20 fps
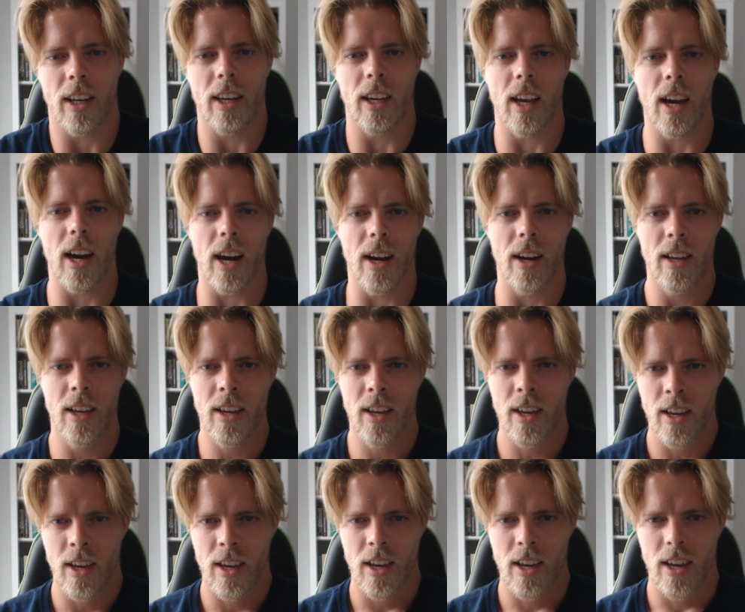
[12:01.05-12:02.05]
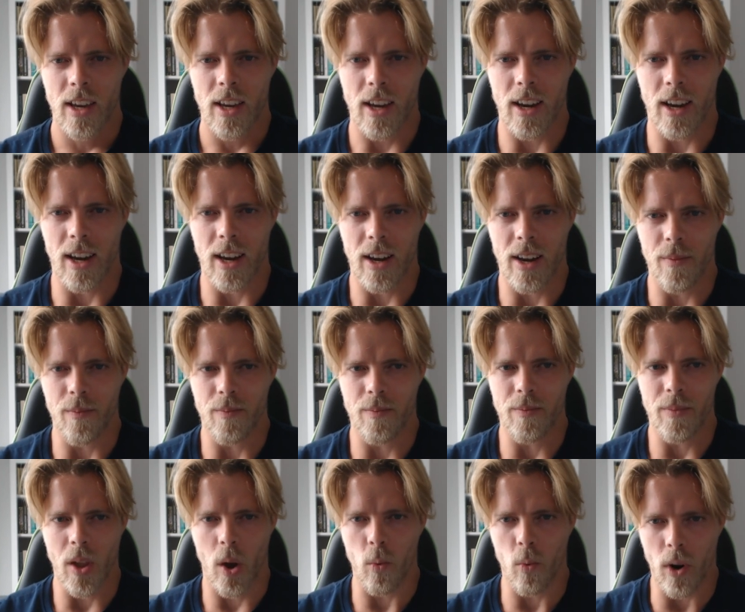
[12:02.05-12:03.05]
getting a
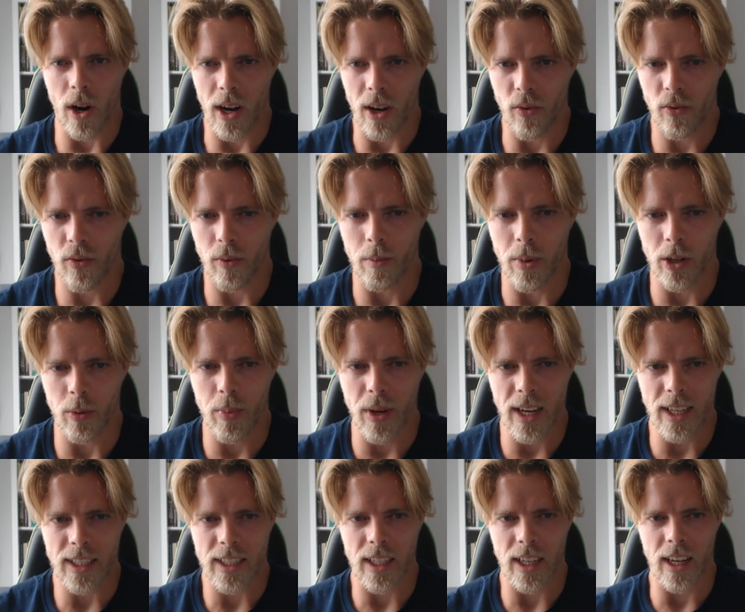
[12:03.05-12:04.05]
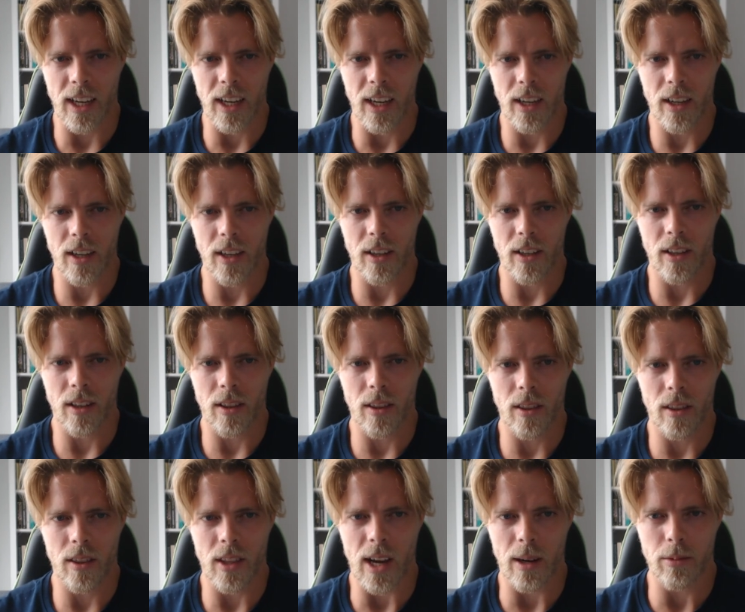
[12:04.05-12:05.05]
wife. But basically,
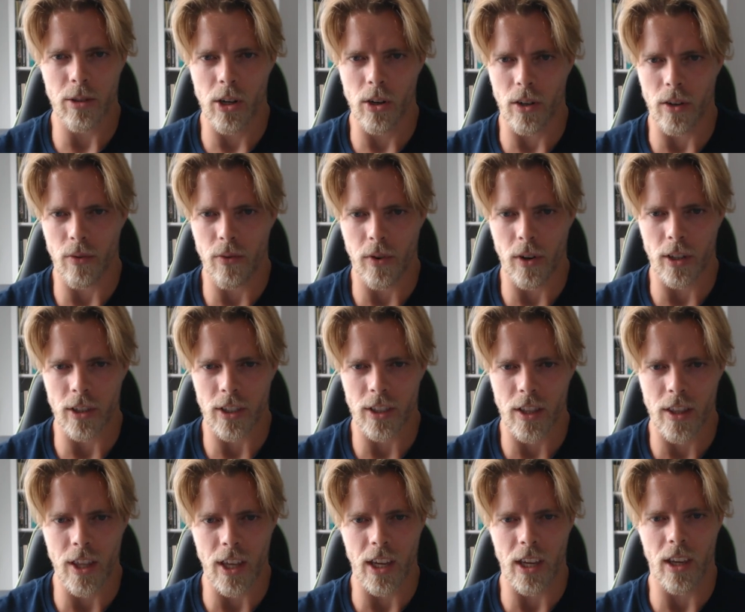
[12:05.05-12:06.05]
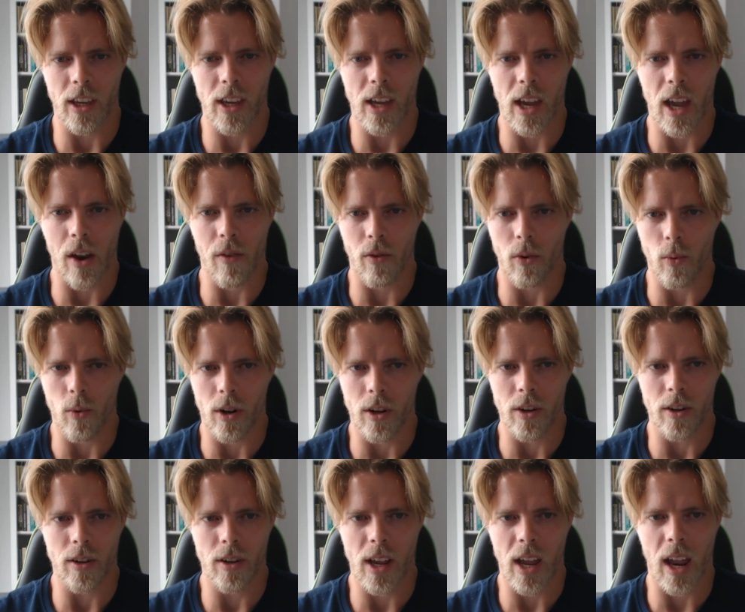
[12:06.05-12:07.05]
the absolutely first thing
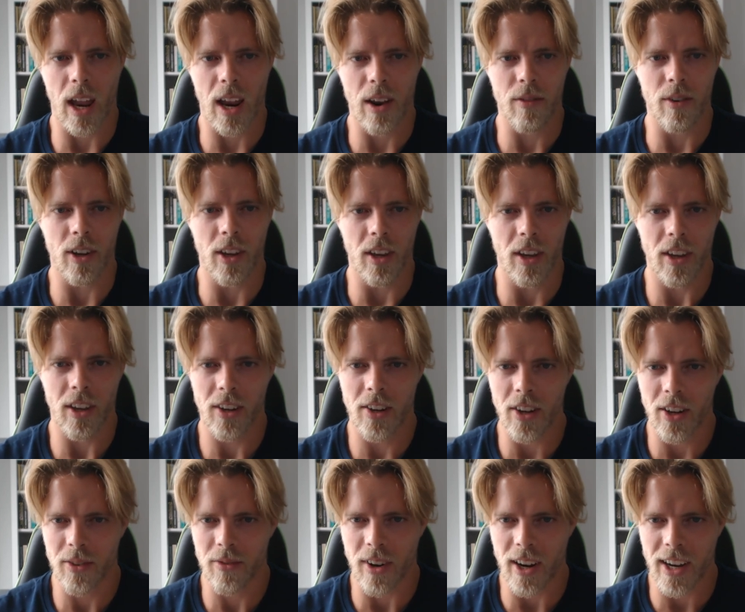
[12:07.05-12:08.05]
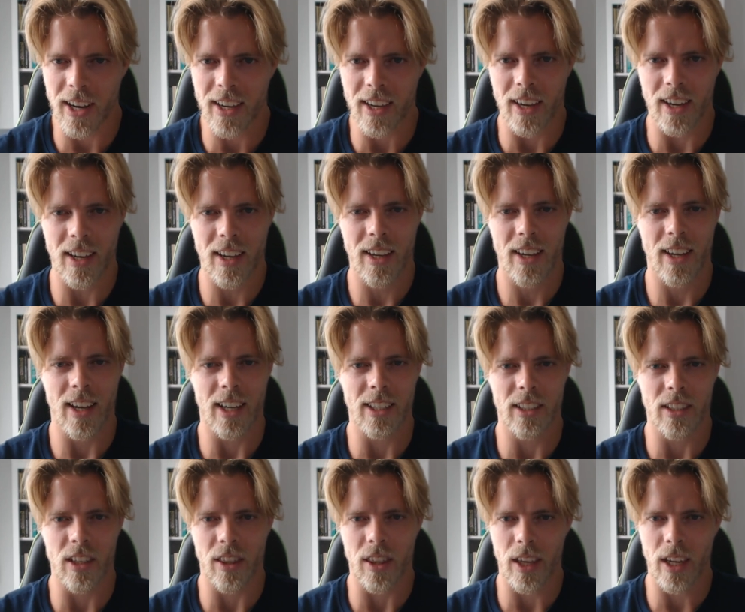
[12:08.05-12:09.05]
everyone, every young Viking
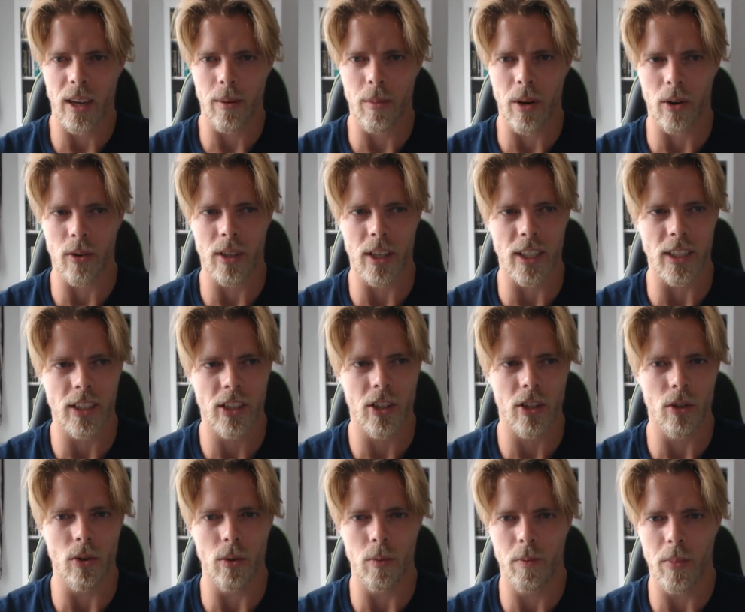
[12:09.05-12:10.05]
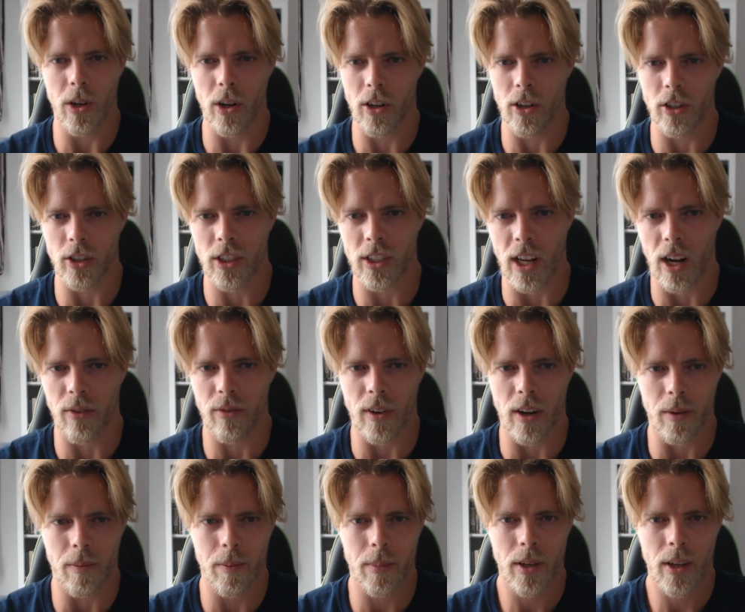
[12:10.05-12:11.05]
has to think about is to build yourself
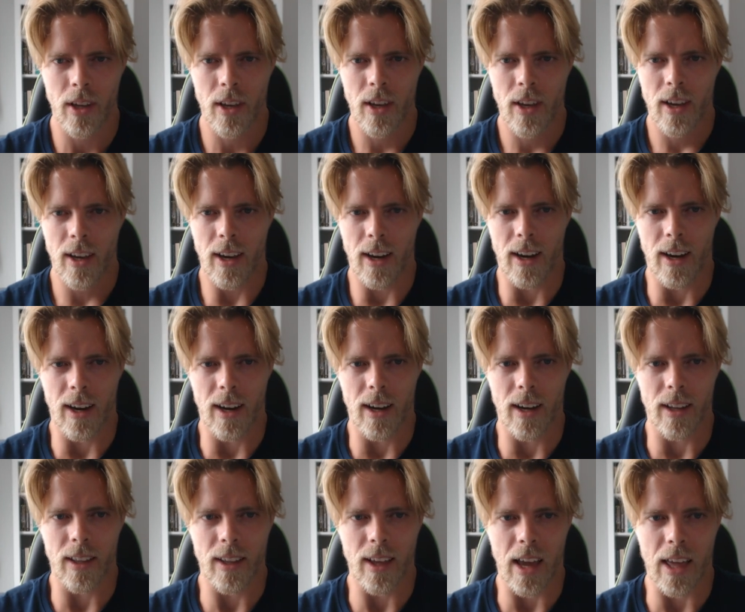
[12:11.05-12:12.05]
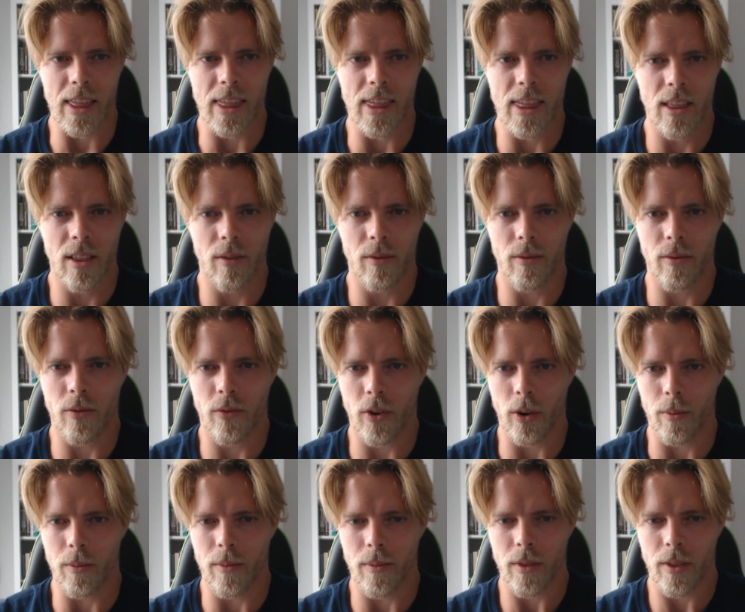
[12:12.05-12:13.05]
up and
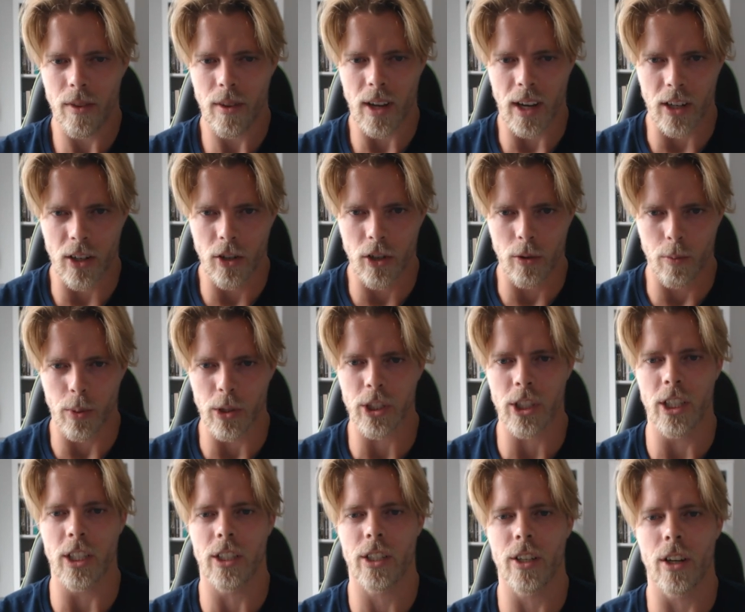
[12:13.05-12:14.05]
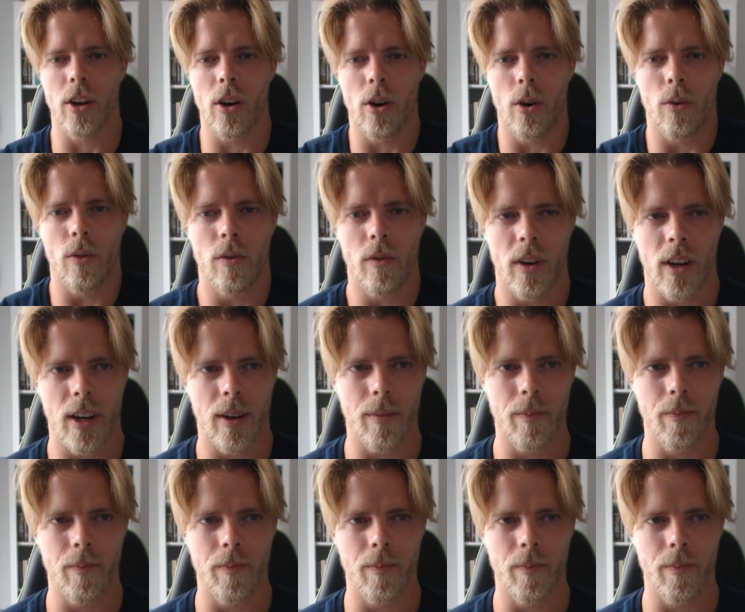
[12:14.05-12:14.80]
from a good position of